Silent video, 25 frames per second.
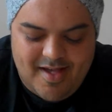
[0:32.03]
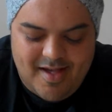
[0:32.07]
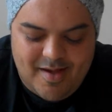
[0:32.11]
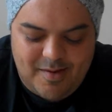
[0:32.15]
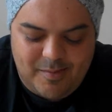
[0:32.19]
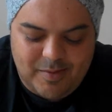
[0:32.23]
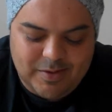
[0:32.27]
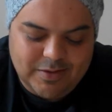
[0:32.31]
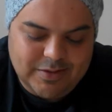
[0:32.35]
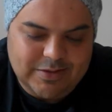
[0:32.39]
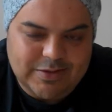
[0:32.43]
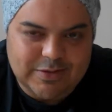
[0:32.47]

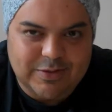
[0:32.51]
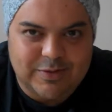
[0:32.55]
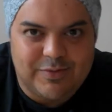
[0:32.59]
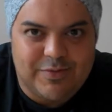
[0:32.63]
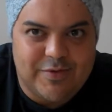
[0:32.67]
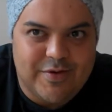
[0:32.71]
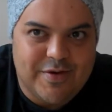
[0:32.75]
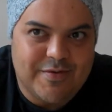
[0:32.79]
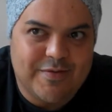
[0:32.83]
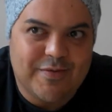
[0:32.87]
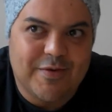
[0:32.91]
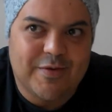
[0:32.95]
1, 2,
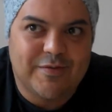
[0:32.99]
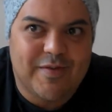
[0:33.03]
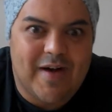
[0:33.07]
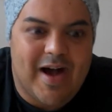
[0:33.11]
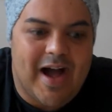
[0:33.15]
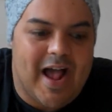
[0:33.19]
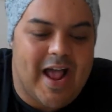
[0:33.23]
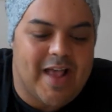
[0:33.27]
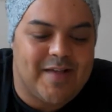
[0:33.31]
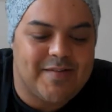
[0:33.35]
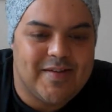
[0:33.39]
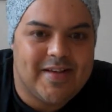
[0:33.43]
3, 4,
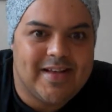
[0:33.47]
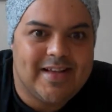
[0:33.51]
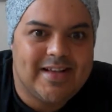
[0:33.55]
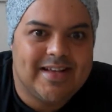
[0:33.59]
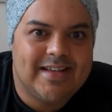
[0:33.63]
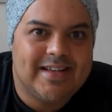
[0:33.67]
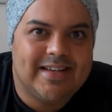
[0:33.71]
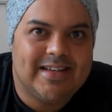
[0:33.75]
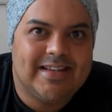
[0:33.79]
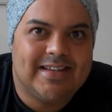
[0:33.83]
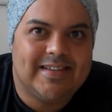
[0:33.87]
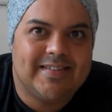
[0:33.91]
5...
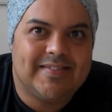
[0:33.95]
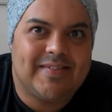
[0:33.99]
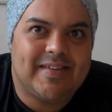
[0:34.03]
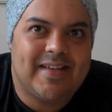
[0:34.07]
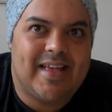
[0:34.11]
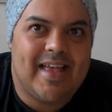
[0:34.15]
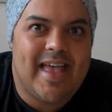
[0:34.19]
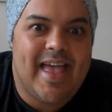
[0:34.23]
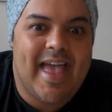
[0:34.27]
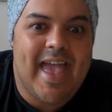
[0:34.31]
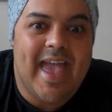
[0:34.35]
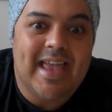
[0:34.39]

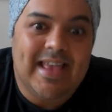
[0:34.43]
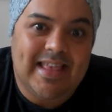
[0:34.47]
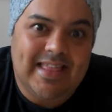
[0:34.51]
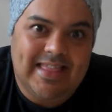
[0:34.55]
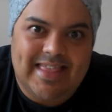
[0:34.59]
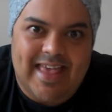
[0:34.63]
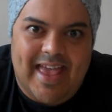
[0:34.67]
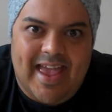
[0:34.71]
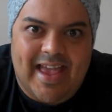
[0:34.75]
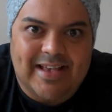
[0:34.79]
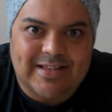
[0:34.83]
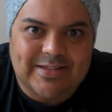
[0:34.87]
8
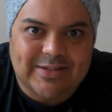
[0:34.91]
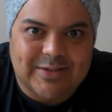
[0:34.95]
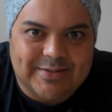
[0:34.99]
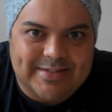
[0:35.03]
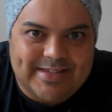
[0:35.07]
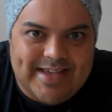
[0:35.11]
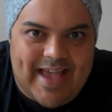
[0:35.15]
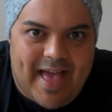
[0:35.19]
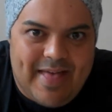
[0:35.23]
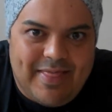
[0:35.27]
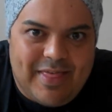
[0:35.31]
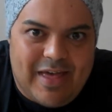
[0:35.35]
things
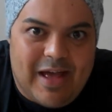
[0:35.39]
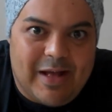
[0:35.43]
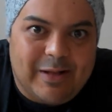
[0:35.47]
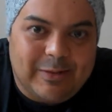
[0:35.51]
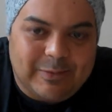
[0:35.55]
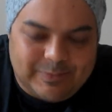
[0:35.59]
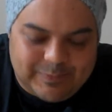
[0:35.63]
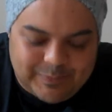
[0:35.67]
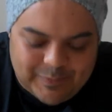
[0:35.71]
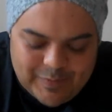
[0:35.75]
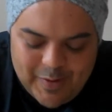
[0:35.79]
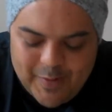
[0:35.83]
altogether,
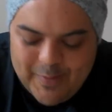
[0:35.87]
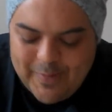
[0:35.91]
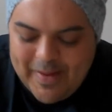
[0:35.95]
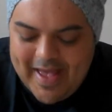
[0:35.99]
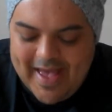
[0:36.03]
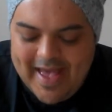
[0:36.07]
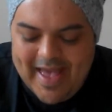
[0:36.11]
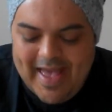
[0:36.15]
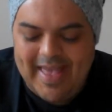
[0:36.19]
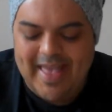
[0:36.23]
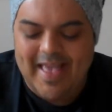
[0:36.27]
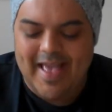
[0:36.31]

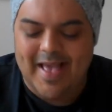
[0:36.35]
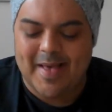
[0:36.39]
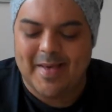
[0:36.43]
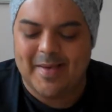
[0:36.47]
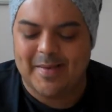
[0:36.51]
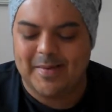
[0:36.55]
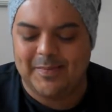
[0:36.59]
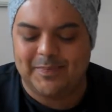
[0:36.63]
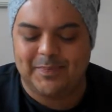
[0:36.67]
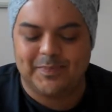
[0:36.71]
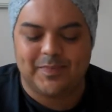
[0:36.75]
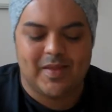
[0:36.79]
okay?
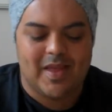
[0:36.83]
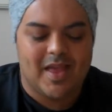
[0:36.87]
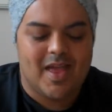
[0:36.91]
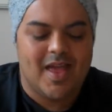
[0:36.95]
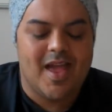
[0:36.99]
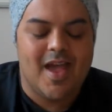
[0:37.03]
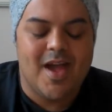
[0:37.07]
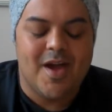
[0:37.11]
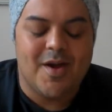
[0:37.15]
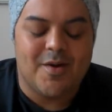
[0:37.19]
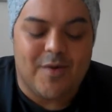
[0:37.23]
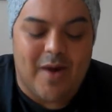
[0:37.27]

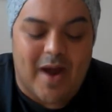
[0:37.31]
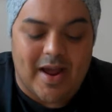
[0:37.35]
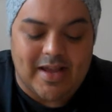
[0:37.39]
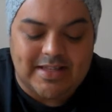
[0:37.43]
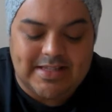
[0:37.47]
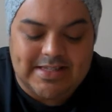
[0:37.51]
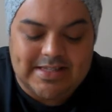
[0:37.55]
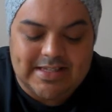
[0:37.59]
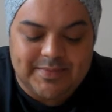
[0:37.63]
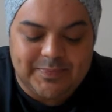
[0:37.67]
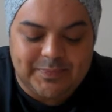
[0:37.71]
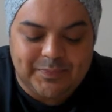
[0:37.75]
Right,
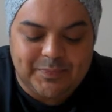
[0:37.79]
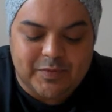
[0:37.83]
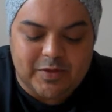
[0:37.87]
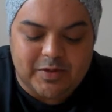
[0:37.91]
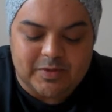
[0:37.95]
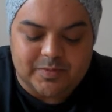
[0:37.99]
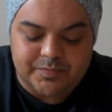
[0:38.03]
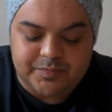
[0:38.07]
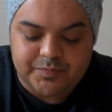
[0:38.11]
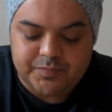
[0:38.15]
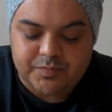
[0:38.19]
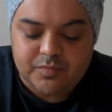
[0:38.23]

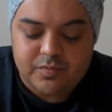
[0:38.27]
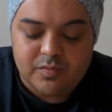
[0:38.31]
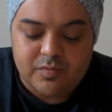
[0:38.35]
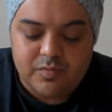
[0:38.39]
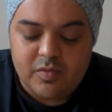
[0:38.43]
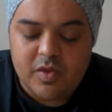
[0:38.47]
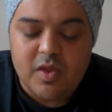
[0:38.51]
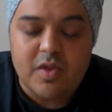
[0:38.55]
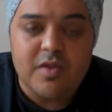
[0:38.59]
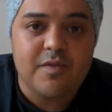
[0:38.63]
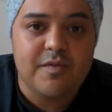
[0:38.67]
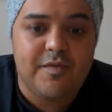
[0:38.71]

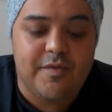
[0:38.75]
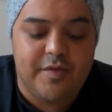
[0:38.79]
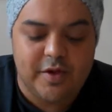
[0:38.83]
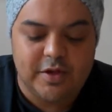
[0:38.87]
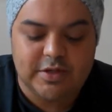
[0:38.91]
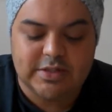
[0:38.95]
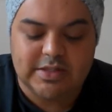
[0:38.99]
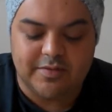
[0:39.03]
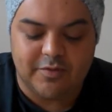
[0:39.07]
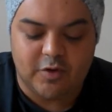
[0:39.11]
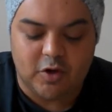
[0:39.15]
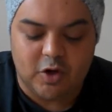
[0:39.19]

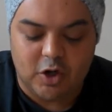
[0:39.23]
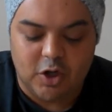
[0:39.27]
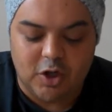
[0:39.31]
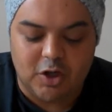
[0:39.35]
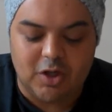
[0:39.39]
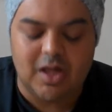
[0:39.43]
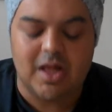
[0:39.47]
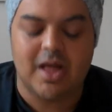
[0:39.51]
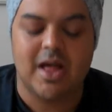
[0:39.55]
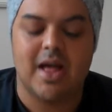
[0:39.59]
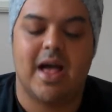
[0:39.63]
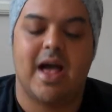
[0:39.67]
first of
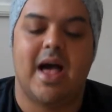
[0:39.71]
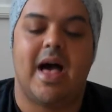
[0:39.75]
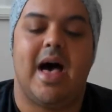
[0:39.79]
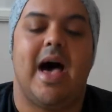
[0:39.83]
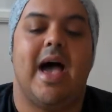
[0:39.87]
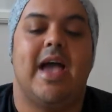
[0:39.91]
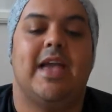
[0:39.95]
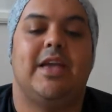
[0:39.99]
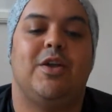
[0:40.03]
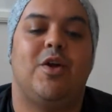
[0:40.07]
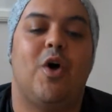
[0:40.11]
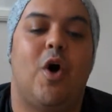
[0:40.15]
all,
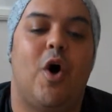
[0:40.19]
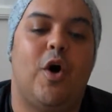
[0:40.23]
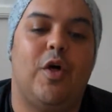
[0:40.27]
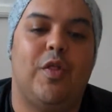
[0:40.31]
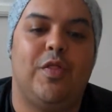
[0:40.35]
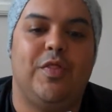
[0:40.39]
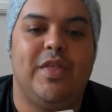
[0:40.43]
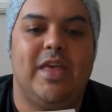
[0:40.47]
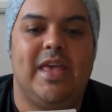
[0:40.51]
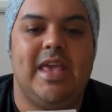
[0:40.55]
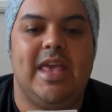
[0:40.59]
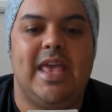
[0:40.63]
I
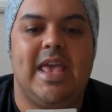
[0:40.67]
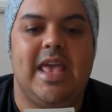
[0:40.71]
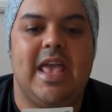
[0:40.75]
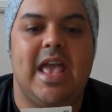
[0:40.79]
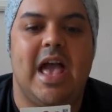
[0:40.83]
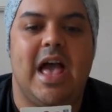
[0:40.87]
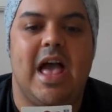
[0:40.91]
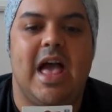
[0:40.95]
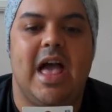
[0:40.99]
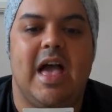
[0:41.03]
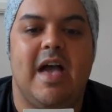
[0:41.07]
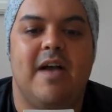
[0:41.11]
got the
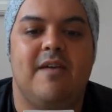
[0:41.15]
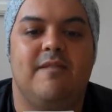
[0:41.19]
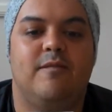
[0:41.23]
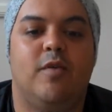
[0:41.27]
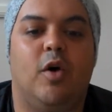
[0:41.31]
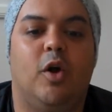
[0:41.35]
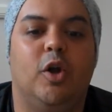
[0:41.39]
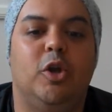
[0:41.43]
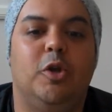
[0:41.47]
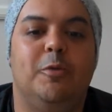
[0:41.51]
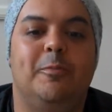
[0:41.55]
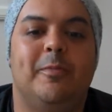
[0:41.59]

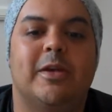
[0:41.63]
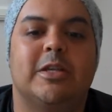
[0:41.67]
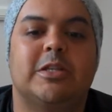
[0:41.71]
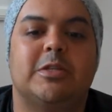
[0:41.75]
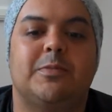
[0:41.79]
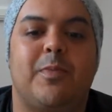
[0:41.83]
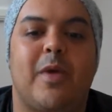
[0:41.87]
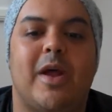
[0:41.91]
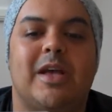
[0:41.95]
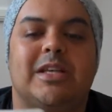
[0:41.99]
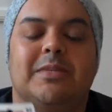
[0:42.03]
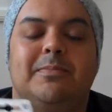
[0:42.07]
Volume
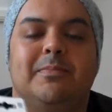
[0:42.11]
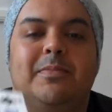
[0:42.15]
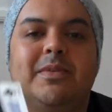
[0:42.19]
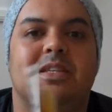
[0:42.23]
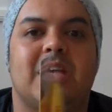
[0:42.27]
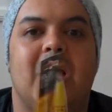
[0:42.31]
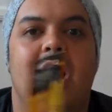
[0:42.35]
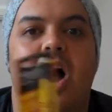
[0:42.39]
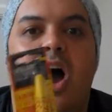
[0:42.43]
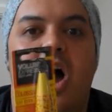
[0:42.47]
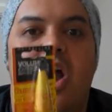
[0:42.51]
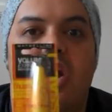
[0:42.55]
Express
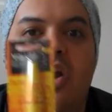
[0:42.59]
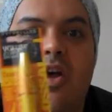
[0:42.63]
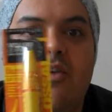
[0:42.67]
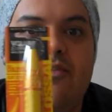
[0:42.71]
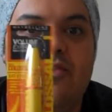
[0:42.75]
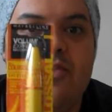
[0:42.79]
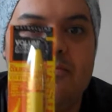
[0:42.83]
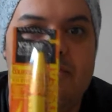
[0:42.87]
mascara from